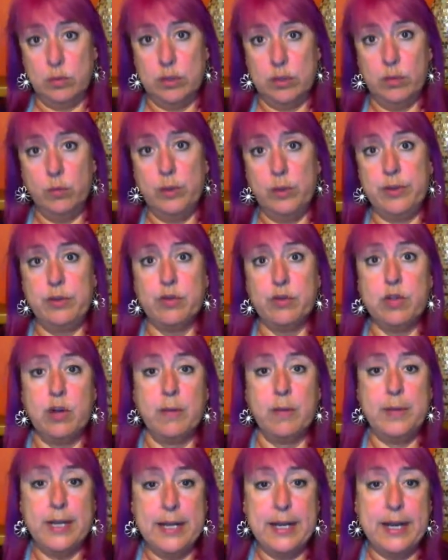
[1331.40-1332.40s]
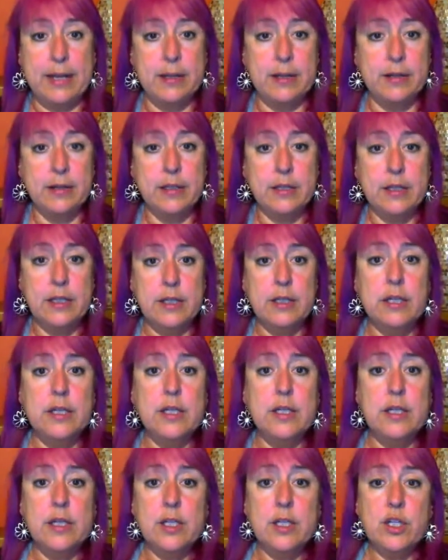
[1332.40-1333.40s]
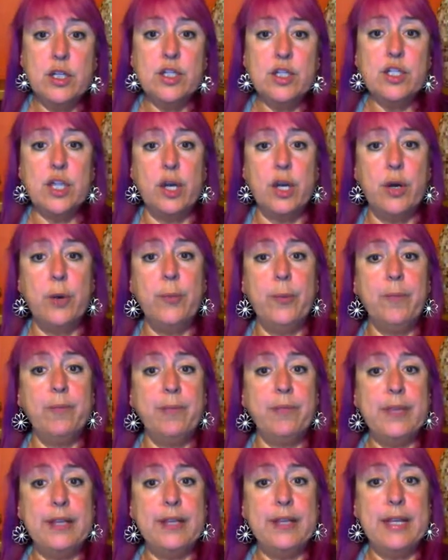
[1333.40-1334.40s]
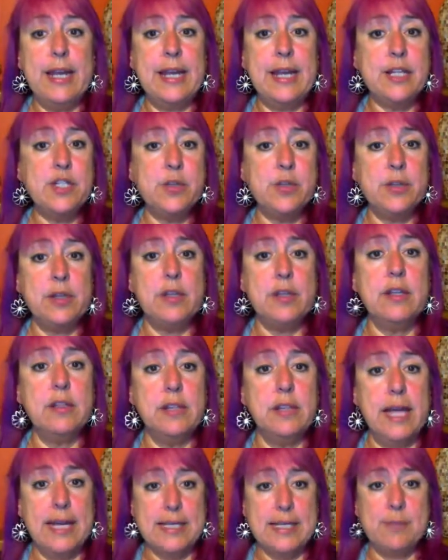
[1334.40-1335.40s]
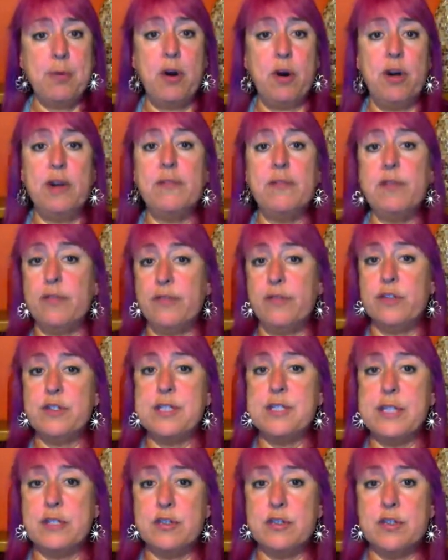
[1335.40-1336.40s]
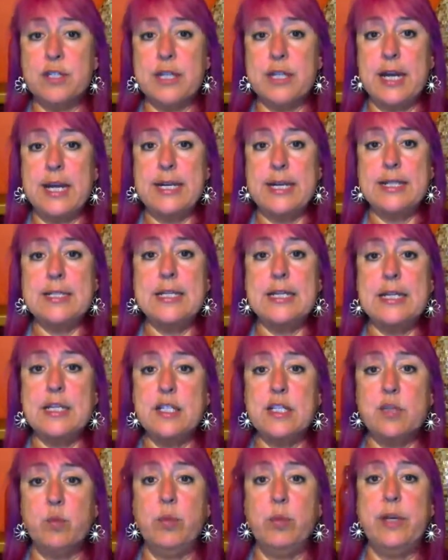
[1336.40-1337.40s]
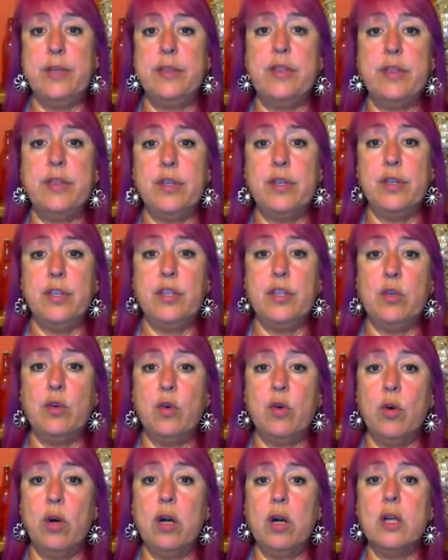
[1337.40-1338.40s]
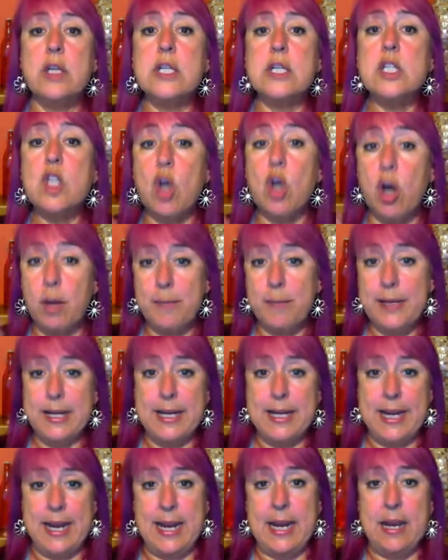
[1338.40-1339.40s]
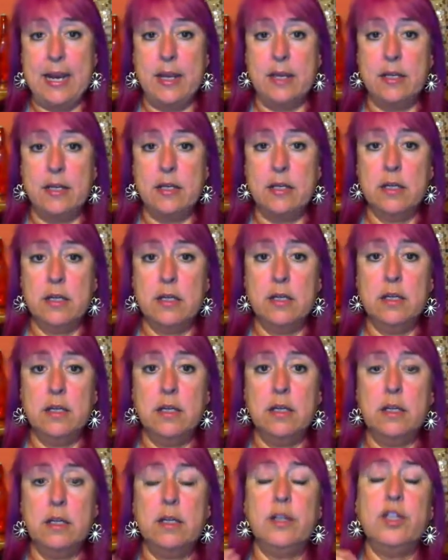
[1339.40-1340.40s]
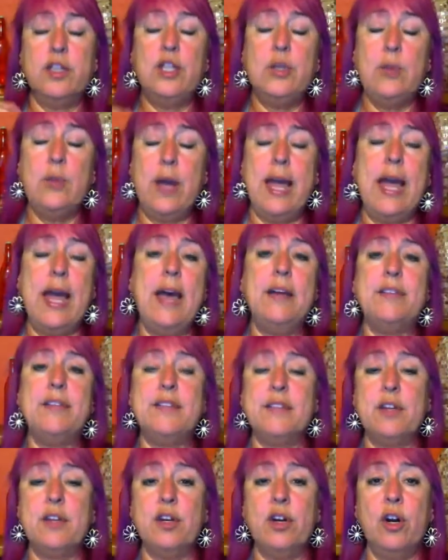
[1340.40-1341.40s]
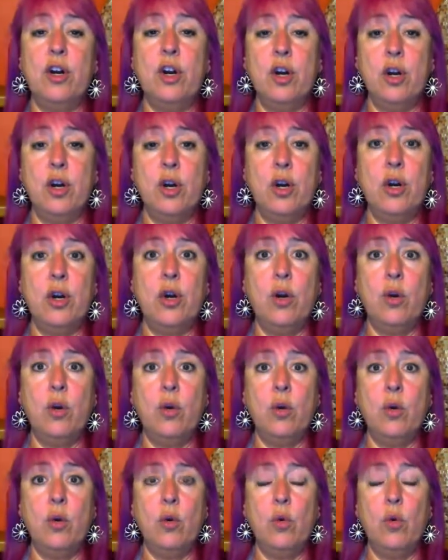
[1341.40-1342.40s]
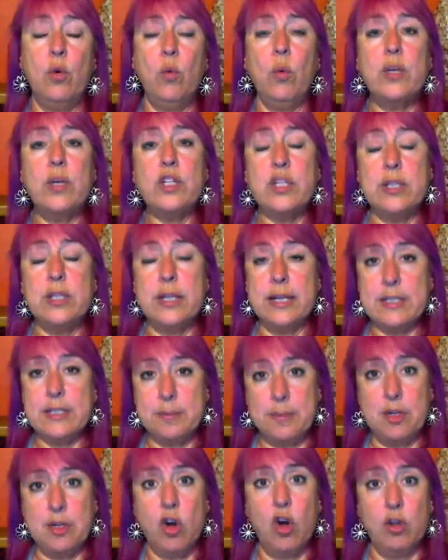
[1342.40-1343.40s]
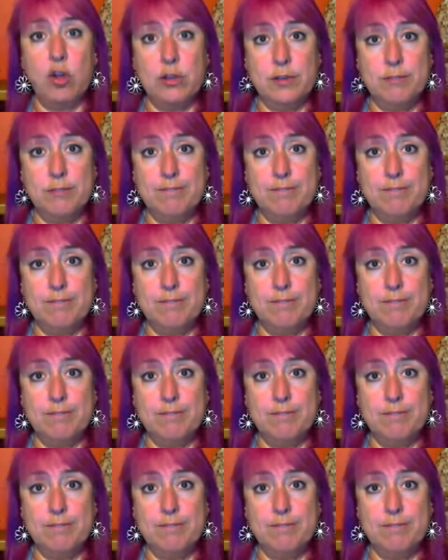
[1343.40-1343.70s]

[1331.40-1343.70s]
with your dominant hand. So then the last part of the first exercise is with your dominant hand, you ask her what she'd like to be called.